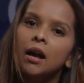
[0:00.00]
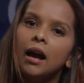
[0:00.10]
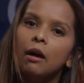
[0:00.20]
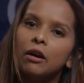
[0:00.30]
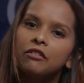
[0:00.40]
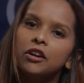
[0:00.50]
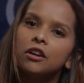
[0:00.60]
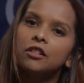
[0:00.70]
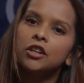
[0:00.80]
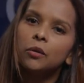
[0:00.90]
However,
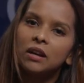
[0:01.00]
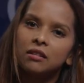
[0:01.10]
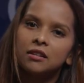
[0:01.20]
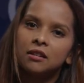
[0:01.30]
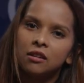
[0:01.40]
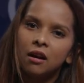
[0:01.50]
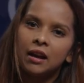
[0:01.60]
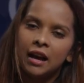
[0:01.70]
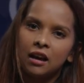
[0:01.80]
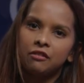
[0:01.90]
the US does not
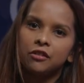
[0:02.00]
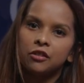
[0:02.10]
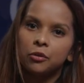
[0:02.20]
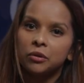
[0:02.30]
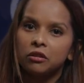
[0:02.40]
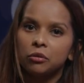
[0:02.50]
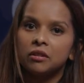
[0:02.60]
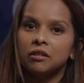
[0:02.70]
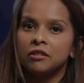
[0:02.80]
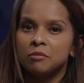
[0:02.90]
have the
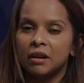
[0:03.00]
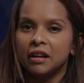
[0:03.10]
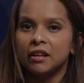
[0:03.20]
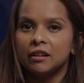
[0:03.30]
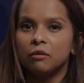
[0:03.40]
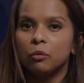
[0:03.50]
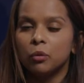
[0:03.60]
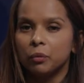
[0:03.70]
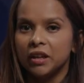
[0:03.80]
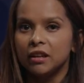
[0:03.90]
resources to mine
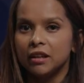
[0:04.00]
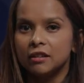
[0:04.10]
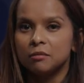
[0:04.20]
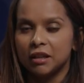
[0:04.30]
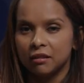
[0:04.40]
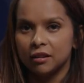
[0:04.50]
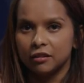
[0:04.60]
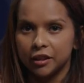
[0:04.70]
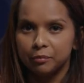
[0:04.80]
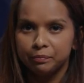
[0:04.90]
what we need
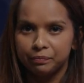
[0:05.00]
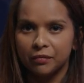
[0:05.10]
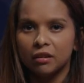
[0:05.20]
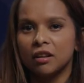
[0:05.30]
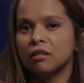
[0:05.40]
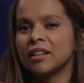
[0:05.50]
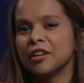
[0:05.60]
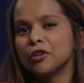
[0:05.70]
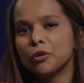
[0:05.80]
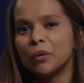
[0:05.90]
domestically. A
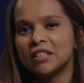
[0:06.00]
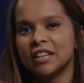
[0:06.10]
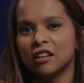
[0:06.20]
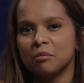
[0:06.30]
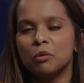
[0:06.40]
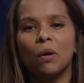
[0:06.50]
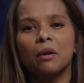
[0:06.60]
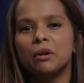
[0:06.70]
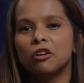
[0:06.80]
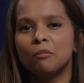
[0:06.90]
senator once asked me why
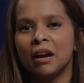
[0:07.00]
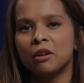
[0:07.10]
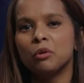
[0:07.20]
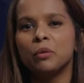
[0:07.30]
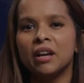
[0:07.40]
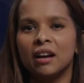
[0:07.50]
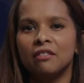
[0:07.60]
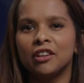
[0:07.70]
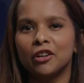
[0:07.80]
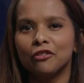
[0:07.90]
we don't mine what we
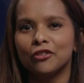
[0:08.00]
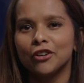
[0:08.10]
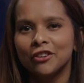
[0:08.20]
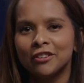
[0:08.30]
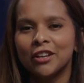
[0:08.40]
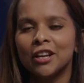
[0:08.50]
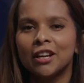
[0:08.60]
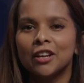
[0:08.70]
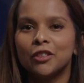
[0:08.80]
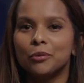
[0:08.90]
have here first.
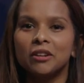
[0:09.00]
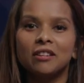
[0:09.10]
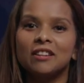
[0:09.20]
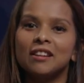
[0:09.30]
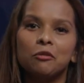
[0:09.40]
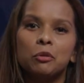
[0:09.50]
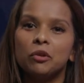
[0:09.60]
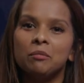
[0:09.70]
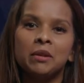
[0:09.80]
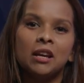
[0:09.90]
The reason is that we
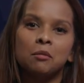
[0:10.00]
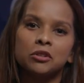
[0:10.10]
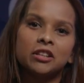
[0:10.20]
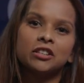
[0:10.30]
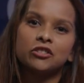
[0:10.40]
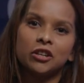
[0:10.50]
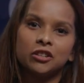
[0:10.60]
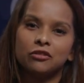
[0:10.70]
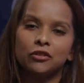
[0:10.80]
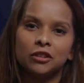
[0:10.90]
wouldn't be able to construct
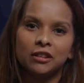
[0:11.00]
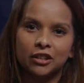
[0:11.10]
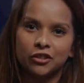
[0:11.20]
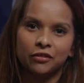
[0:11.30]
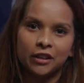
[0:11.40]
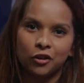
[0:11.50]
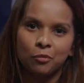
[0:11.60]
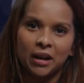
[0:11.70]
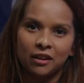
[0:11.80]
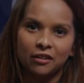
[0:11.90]
a full electric vehicle
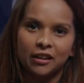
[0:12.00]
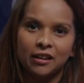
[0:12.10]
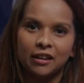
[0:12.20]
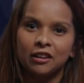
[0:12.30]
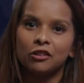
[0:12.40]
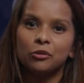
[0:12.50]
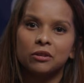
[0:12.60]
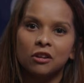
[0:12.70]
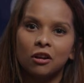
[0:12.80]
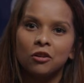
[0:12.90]
battery. And as a
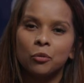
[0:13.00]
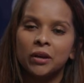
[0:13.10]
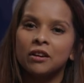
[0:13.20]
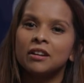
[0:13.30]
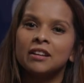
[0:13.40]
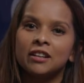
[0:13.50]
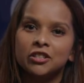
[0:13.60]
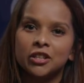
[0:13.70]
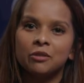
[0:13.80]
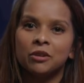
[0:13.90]
result, we are
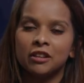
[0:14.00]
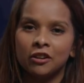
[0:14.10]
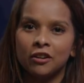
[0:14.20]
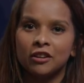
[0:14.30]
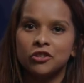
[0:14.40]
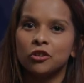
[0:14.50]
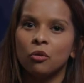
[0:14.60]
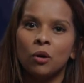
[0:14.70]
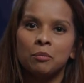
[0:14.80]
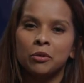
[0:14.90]
engaging with international
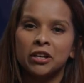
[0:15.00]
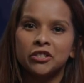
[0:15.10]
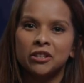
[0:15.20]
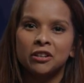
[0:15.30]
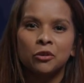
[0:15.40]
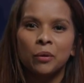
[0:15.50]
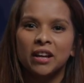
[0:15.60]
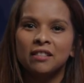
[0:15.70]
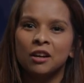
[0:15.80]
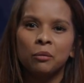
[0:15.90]
cooperation in a
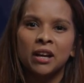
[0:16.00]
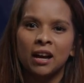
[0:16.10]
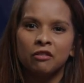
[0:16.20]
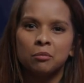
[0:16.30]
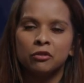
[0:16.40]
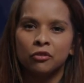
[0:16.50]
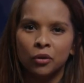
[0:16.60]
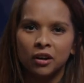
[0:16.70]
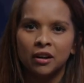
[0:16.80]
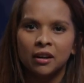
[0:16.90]
way that we haven't
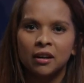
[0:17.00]
before.